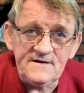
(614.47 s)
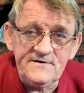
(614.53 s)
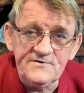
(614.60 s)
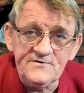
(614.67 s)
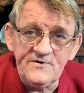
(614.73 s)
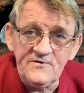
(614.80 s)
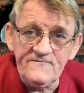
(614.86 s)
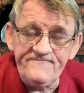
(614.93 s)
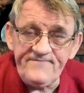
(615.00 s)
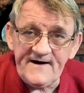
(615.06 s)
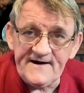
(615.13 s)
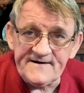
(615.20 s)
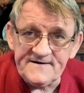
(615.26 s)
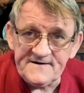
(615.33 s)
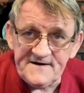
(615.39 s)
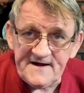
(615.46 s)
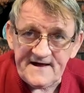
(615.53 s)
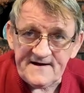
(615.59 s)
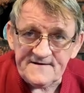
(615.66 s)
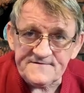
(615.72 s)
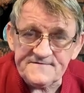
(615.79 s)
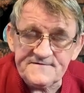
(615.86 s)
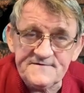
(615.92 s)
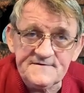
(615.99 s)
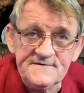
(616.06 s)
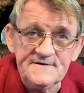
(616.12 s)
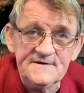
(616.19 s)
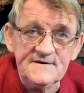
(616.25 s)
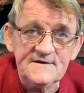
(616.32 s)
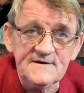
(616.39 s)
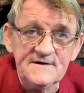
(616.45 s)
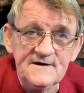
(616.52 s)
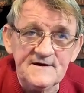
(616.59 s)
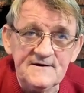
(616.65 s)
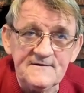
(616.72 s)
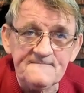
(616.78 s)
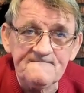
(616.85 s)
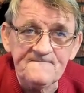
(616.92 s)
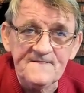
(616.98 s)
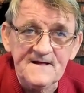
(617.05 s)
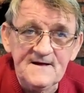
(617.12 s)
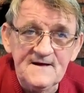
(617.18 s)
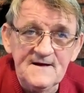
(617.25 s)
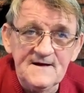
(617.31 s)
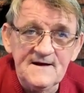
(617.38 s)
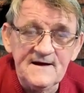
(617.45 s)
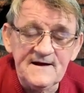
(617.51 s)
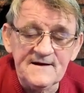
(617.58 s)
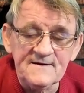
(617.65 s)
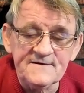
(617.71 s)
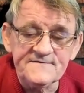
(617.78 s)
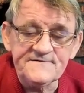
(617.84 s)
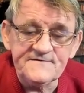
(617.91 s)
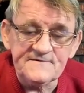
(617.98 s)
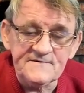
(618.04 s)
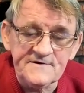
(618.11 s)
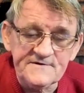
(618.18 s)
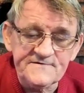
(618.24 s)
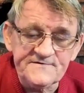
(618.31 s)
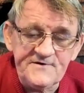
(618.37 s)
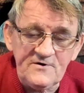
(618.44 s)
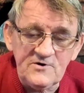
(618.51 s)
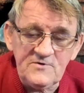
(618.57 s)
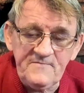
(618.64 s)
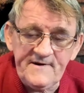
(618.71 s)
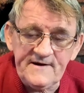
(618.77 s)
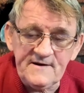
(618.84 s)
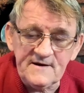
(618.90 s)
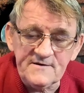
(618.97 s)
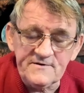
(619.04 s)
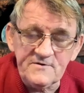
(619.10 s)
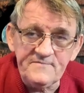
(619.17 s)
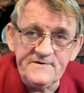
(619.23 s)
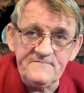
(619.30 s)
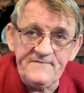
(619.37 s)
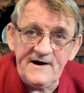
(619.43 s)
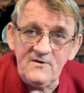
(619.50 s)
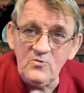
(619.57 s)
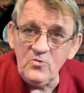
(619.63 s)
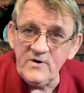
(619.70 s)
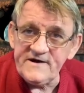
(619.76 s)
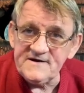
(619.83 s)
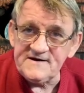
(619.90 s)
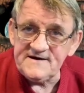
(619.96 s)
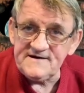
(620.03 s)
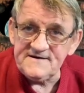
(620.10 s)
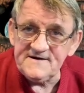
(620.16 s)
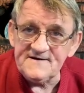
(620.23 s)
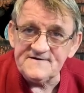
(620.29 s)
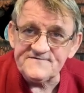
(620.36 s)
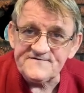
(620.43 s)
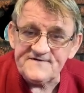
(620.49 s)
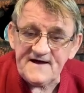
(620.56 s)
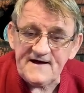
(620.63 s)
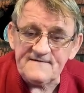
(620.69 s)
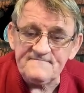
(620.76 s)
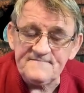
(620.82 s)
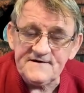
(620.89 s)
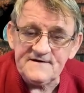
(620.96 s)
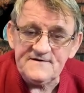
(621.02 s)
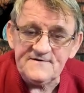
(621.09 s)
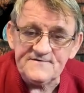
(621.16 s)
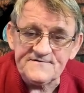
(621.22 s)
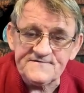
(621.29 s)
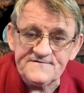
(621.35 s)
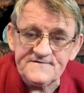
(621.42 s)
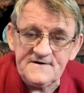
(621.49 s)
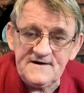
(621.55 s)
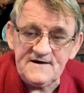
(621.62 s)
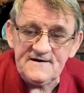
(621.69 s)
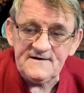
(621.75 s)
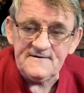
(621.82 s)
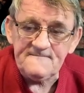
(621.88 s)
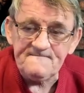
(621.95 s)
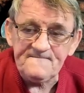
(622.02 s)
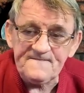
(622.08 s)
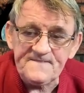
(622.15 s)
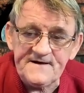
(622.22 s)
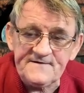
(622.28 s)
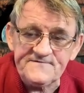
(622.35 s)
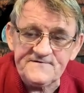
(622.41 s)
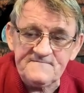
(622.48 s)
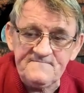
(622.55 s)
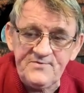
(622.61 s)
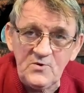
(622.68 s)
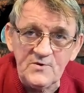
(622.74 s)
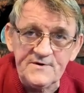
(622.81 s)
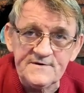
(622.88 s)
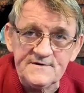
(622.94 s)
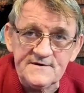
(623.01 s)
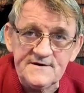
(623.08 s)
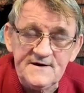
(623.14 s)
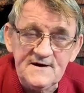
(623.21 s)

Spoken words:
he'll go find a nest, uh, and let's talk about a little bit about when he does that, because that's important.